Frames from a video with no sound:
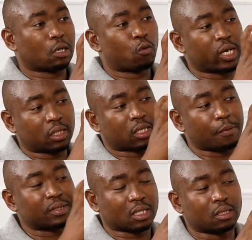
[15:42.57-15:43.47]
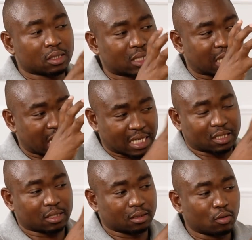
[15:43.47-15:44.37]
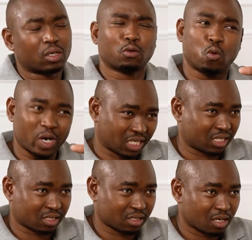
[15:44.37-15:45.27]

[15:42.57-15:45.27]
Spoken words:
white capitalist class, not white,